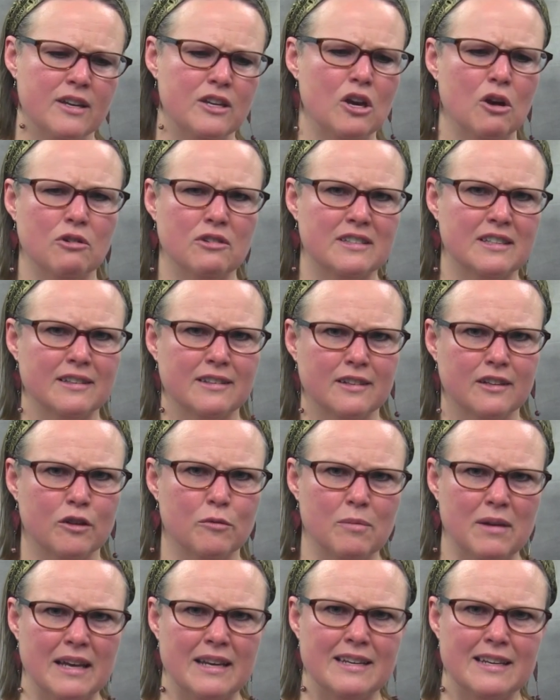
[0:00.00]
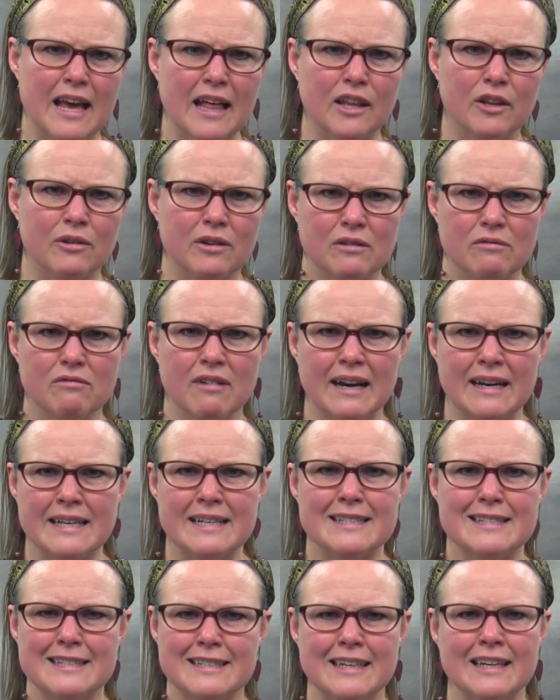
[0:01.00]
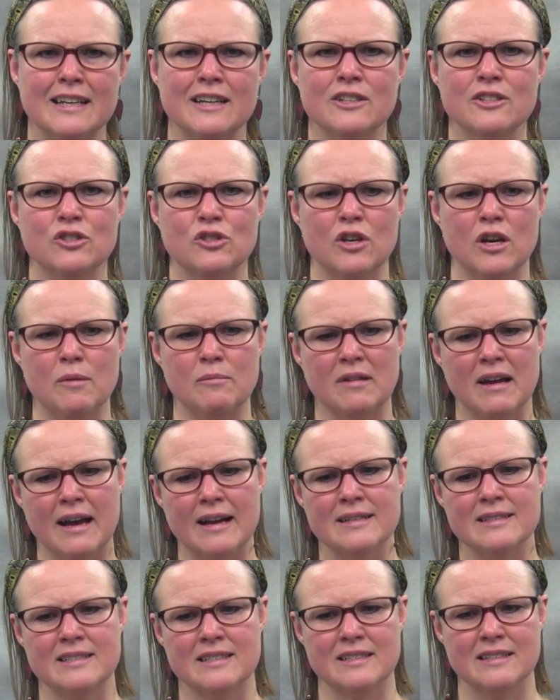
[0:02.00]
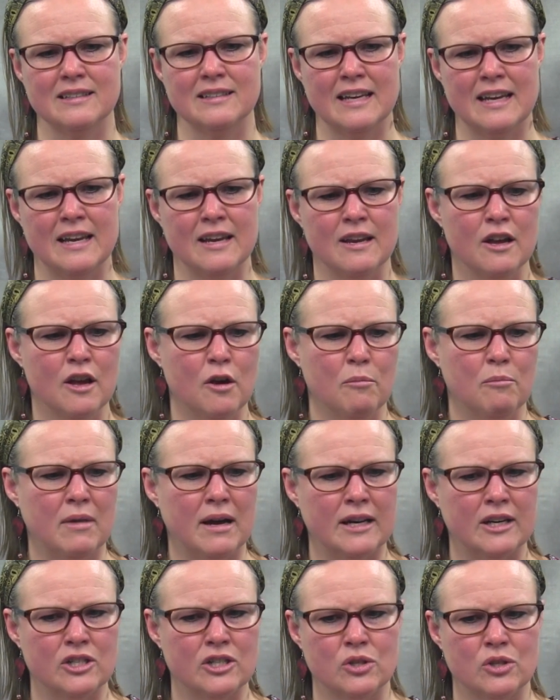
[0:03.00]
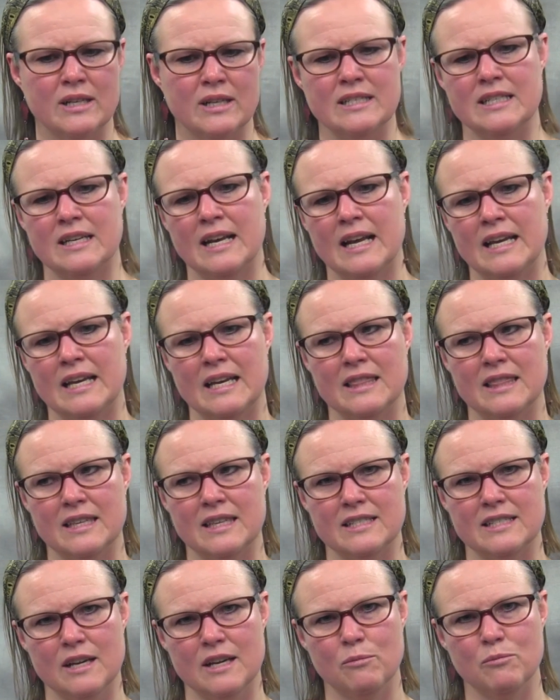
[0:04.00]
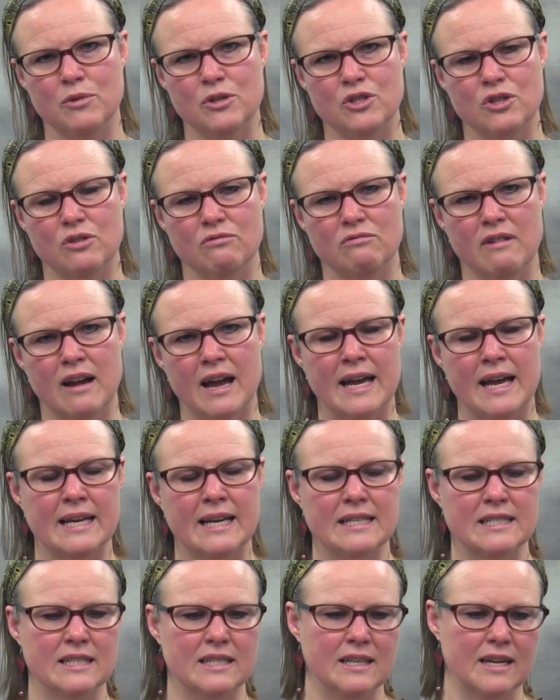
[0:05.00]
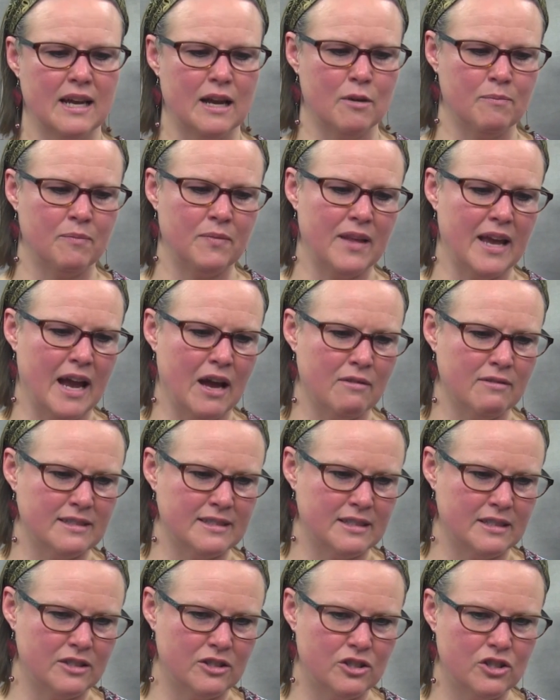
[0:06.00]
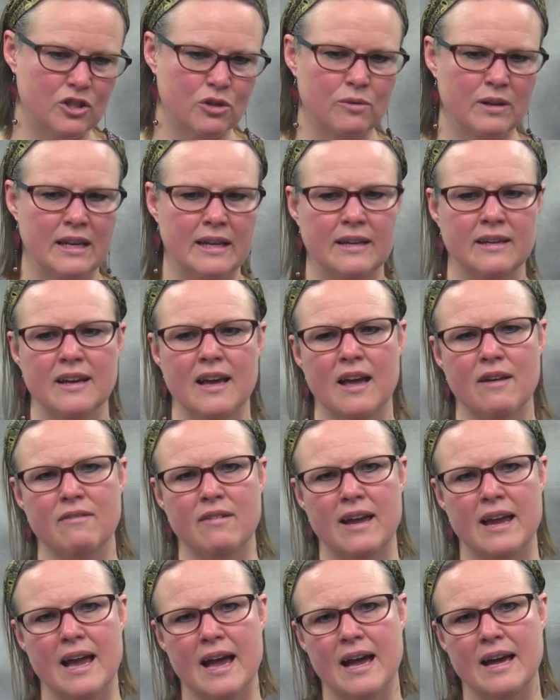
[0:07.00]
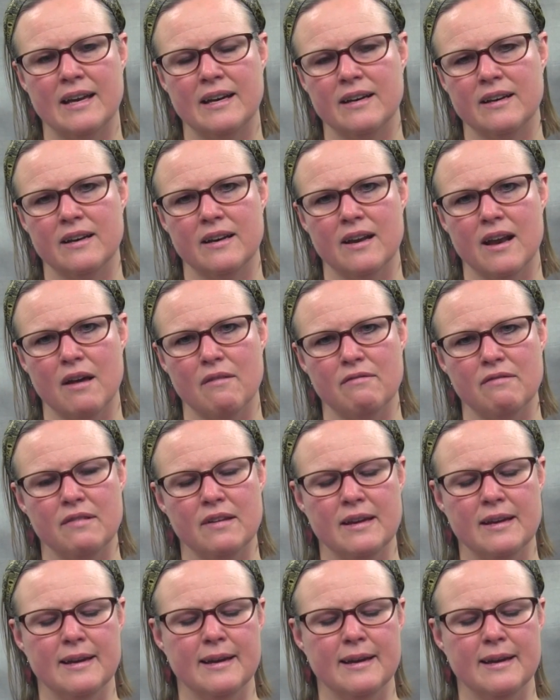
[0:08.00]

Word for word: yolks a little bit yellow and runny still, so I'm constantly monitoring did I get the temperature right? Um, how is it doing? Have I added enough?